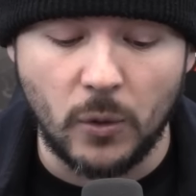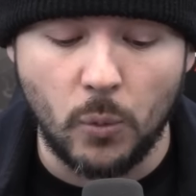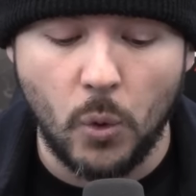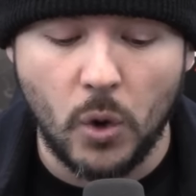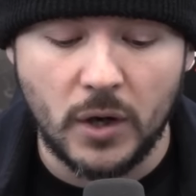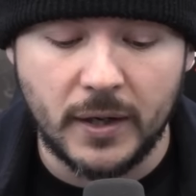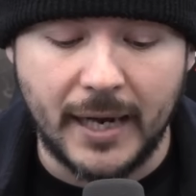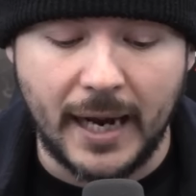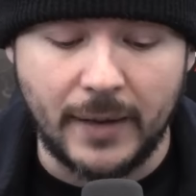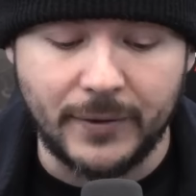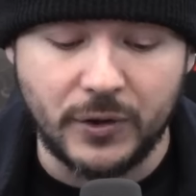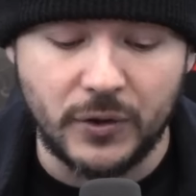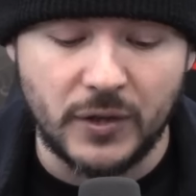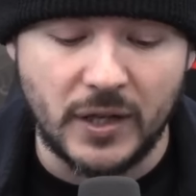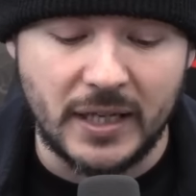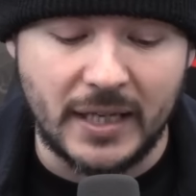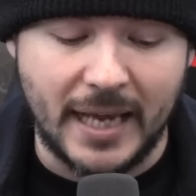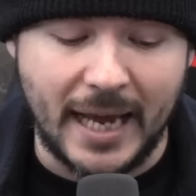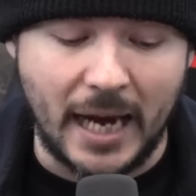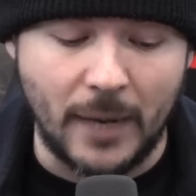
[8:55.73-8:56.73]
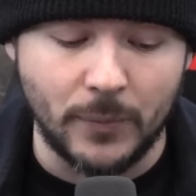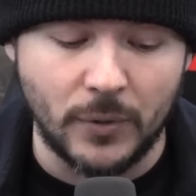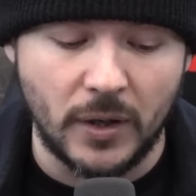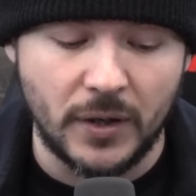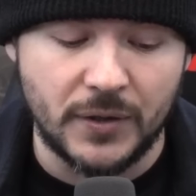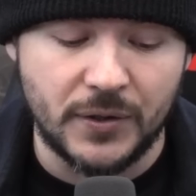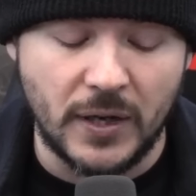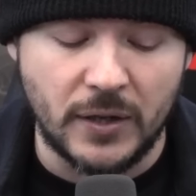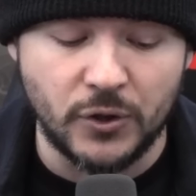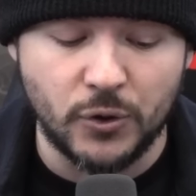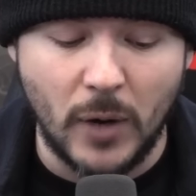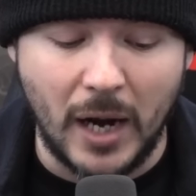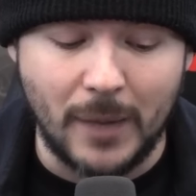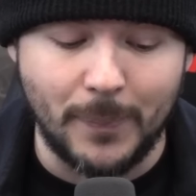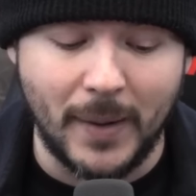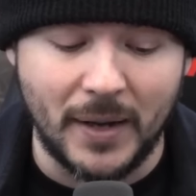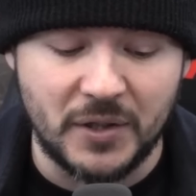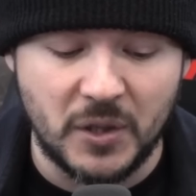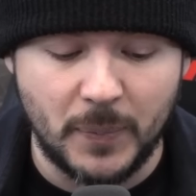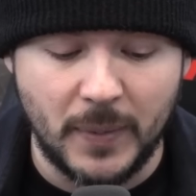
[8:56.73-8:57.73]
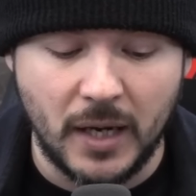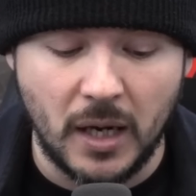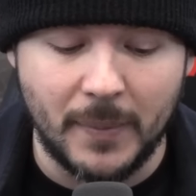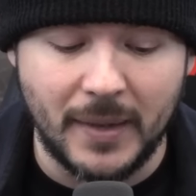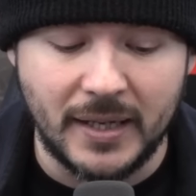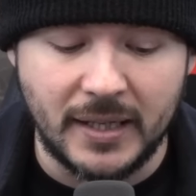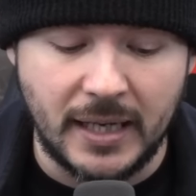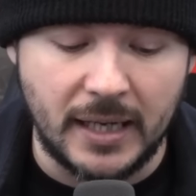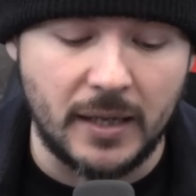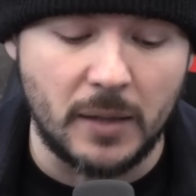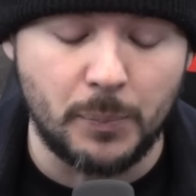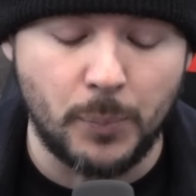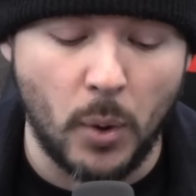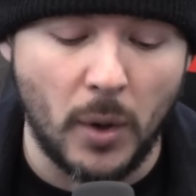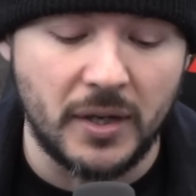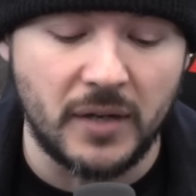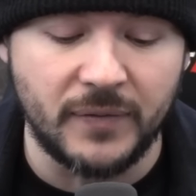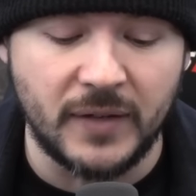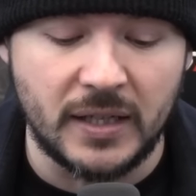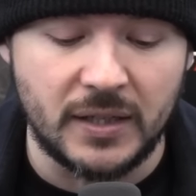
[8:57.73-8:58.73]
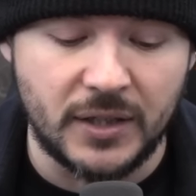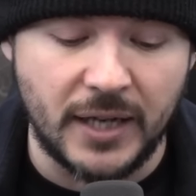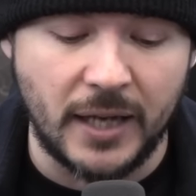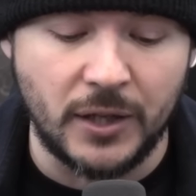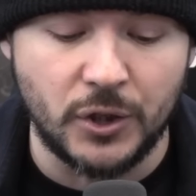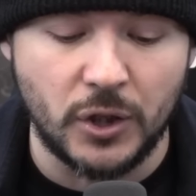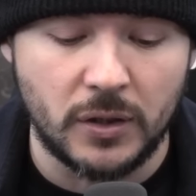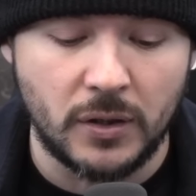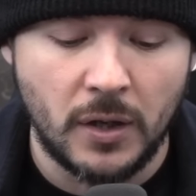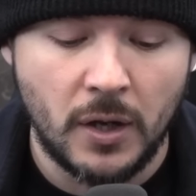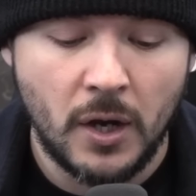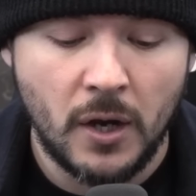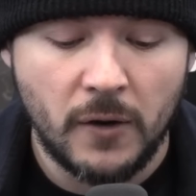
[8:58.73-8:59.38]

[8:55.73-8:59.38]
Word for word: workouts using cameras and tripods has become a heated point of contention